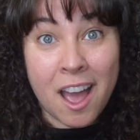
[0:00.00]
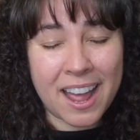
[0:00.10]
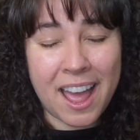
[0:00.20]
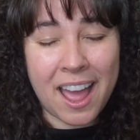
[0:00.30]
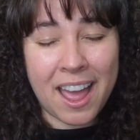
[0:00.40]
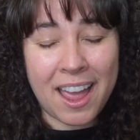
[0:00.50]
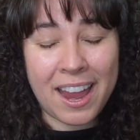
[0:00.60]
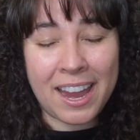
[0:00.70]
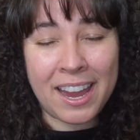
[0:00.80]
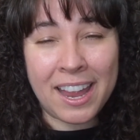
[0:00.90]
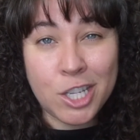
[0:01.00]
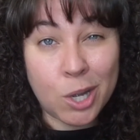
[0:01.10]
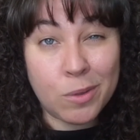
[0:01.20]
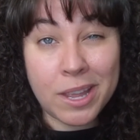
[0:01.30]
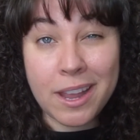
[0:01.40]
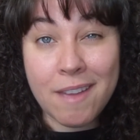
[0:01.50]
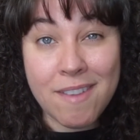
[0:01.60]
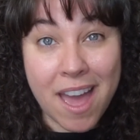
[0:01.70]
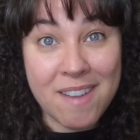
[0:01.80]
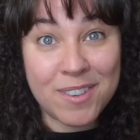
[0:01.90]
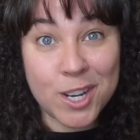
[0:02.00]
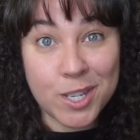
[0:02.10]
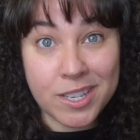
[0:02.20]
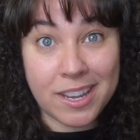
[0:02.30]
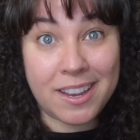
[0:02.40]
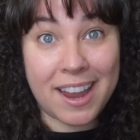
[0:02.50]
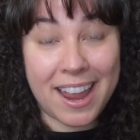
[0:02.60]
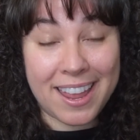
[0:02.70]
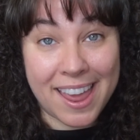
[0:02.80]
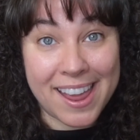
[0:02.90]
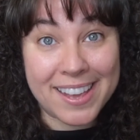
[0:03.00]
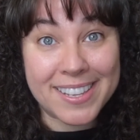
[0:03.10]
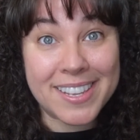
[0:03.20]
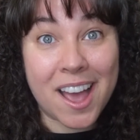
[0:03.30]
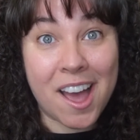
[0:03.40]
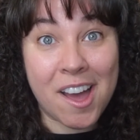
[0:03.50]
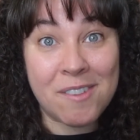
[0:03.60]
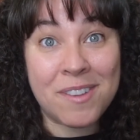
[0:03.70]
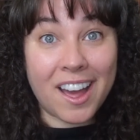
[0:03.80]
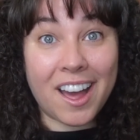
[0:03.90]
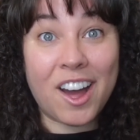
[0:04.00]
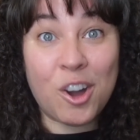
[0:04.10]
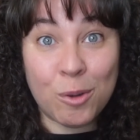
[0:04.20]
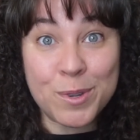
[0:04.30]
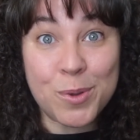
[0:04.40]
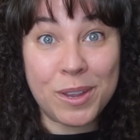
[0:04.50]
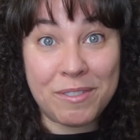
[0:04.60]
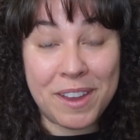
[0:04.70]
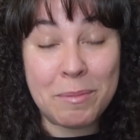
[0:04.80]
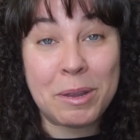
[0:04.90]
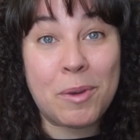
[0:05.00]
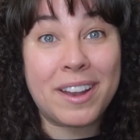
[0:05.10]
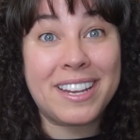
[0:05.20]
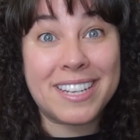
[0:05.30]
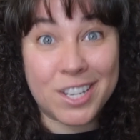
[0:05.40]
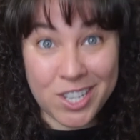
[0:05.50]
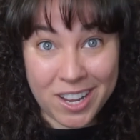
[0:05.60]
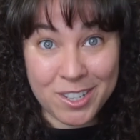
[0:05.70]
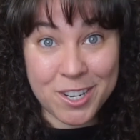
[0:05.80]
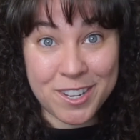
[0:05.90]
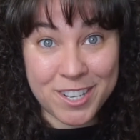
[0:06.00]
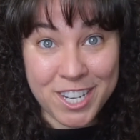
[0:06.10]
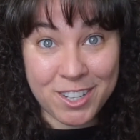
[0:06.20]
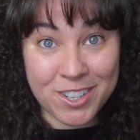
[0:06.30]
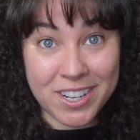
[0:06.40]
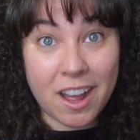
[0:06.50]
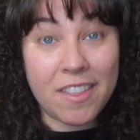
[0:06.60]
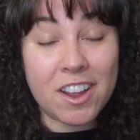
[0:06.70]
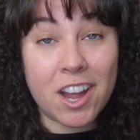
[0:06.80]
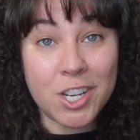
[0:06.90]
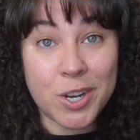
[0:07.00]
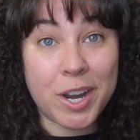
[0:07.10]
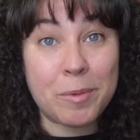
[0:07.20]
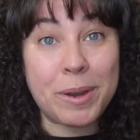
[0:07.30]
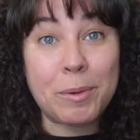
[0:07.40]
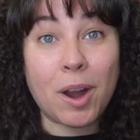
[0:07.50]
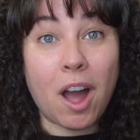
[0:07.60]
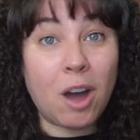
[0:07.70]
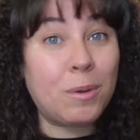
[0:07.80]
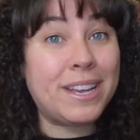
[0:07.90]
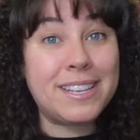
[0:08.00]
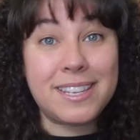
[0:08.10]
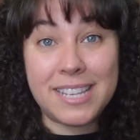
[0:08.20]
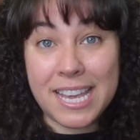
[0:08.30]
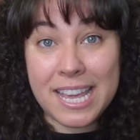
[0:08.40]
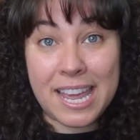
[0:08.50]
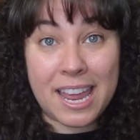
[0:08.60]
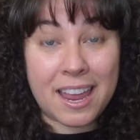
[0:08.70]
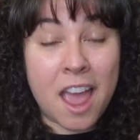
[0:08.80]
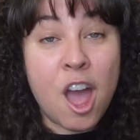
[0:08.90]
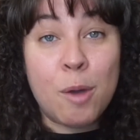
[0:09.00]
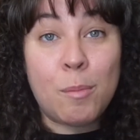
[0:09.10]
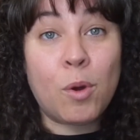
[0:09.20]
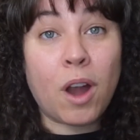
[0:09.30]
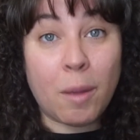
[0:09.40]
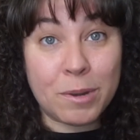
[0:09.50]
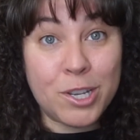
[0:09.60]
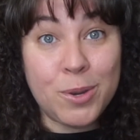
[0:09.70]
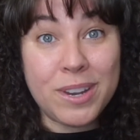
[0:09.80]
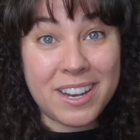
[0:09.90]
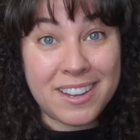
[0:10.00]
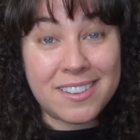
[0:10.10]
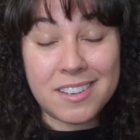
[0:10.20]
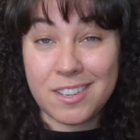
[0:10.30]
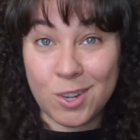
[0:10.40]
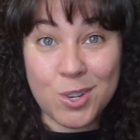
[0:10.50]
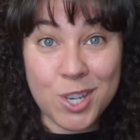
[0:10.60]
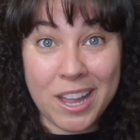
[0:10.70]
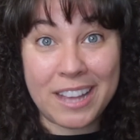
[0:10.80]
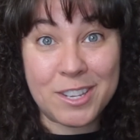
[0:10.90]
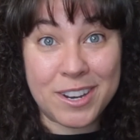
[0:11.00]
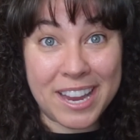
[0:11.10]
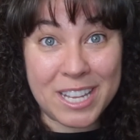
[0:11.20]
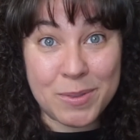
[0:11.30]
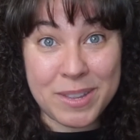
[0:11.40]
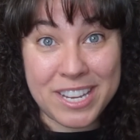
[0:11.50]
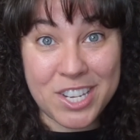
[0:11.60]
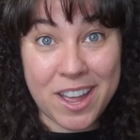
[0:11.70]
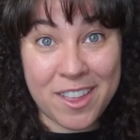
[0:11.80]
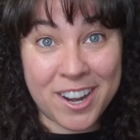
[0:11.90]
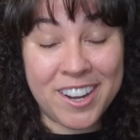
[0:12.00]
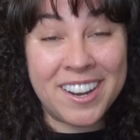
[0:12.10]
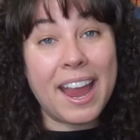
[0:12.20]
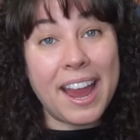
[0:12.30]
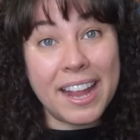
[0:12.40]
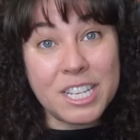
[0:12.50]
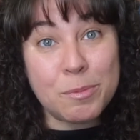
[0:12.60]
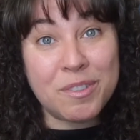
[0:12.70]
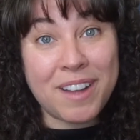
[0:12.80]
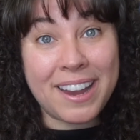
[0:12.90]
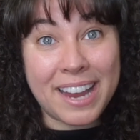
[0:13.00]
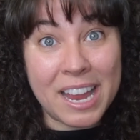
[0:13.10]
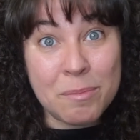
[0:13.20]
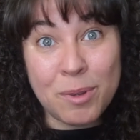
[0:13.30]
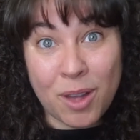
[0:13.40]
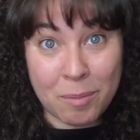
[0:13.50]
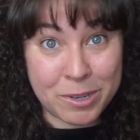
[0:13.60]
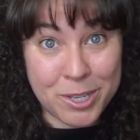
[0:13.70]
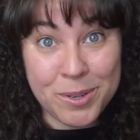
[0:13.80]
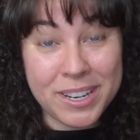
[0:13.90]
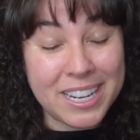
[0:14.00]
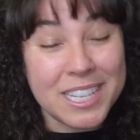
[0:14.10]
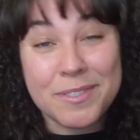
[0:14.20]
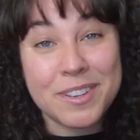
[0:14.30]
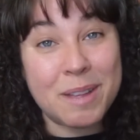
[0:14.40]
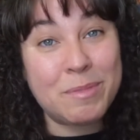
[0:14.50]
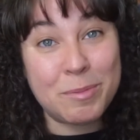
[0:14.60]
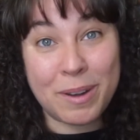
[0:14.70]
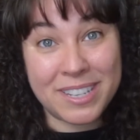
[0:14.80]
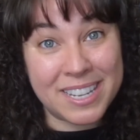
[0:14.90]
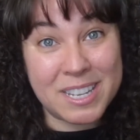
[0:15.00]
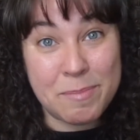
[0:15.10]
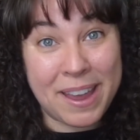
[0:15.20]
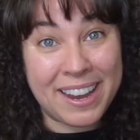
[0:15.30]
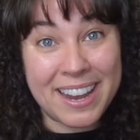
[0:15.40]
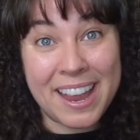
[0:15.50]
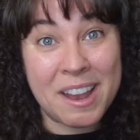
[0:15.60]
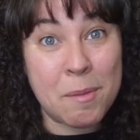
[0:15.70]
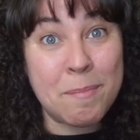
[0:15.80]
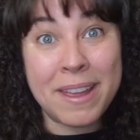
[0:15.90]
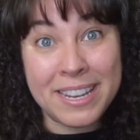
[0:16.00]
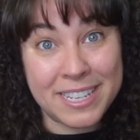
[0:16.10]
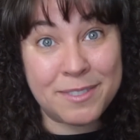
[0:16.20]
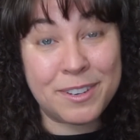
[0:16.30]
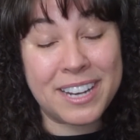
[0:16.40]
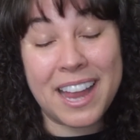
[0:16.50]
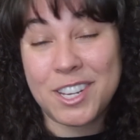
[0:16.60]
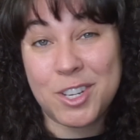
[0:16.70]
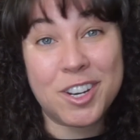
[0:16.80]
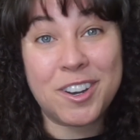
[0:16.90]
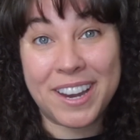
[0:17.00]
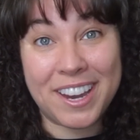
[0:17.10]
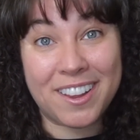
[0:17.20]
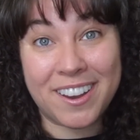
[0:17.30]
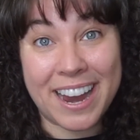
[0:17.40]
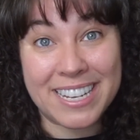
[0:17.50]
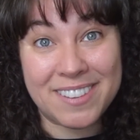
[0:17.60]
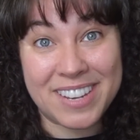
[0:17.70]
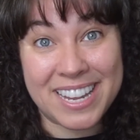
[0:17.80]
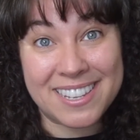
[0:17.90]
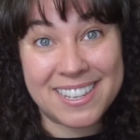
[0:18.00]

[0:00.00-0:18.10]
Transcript: I don't think I've ever seen a case of a homeschooling family wanting to shelter their children. On the contrary, we were always seeking more opportunities to socialize our kids with each other and to provide ample opportunities for them to participate in many different extracurricular activities.